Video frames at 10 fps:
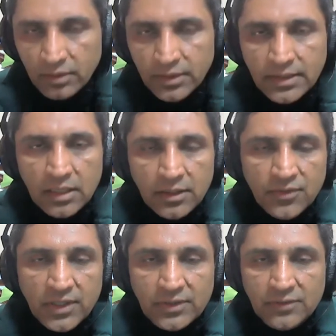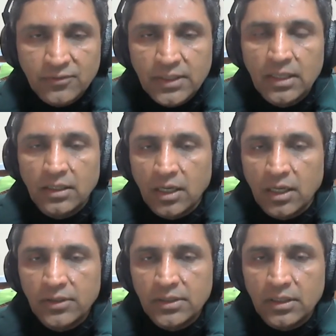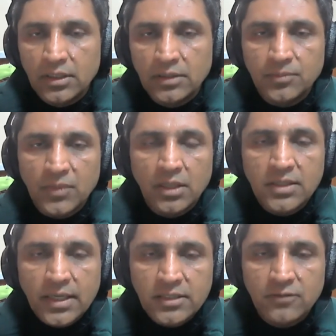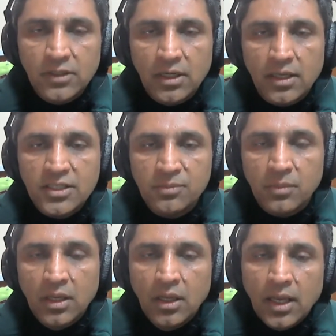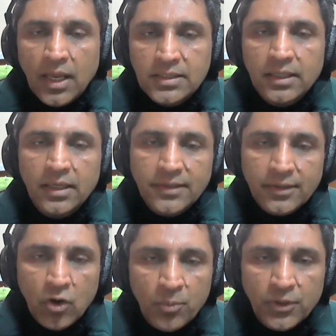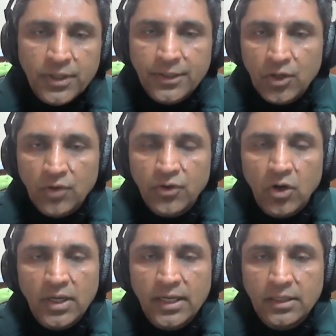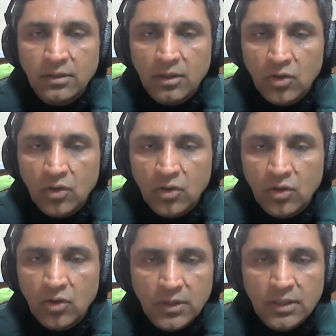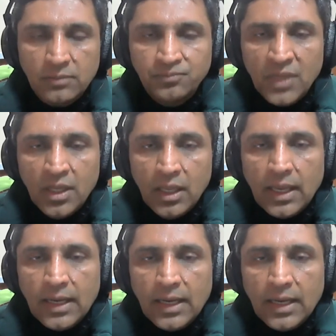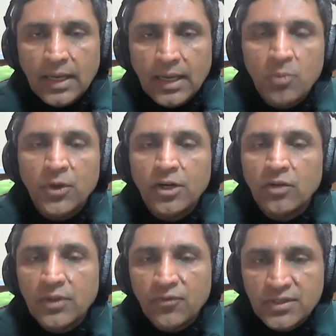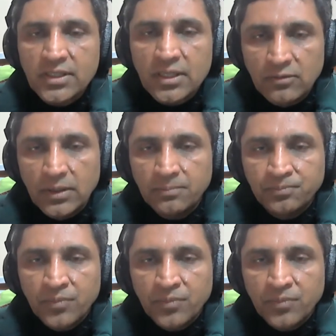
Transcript: that if our world, our um, interactive world is has a greater component of online or virtual world and less component of the physical world